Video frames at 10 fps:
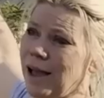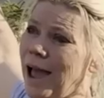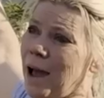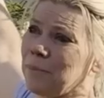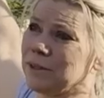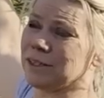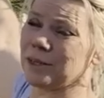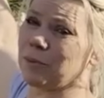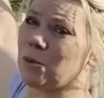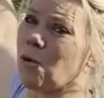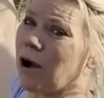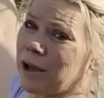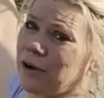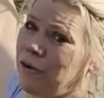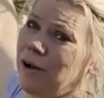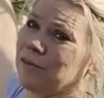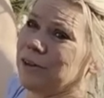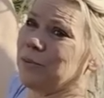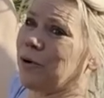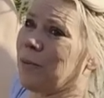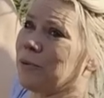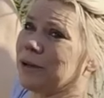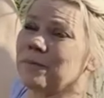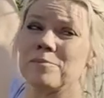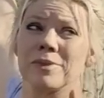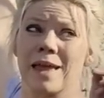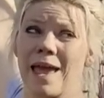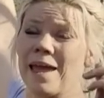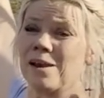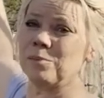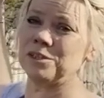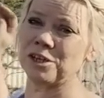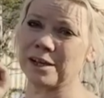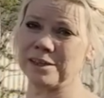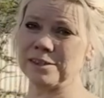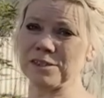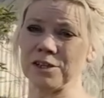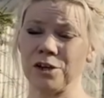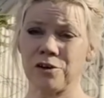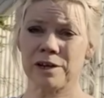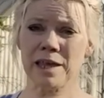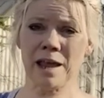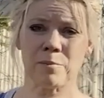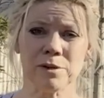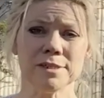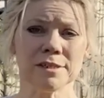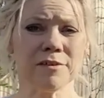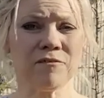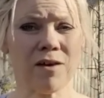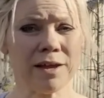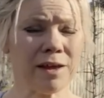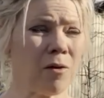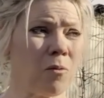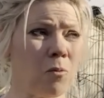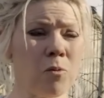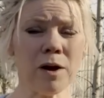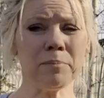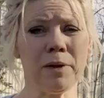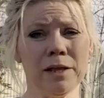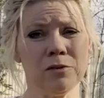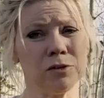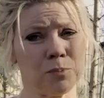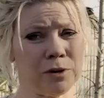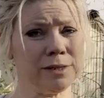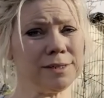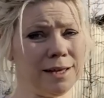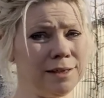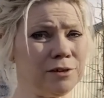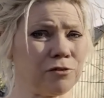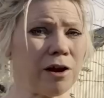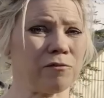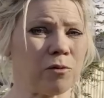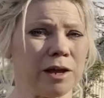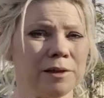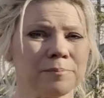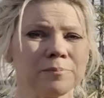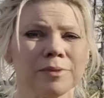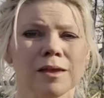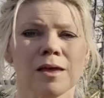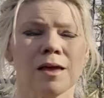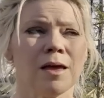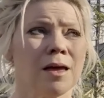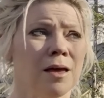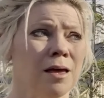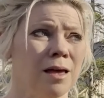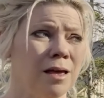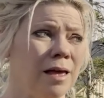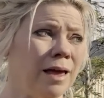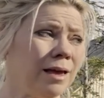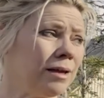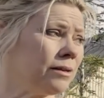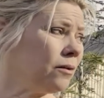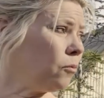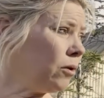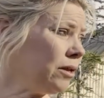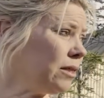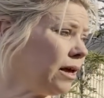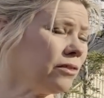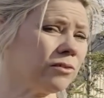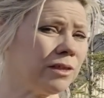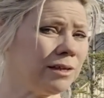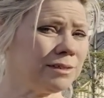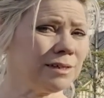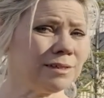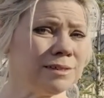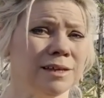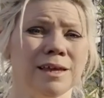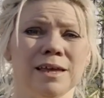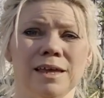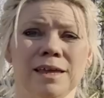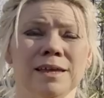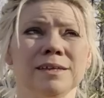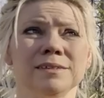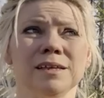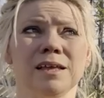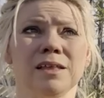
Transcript: happens to be walking around on the property. And I'll be checking the security cameras to find out what made those prints in the driveway. And one of the other things is is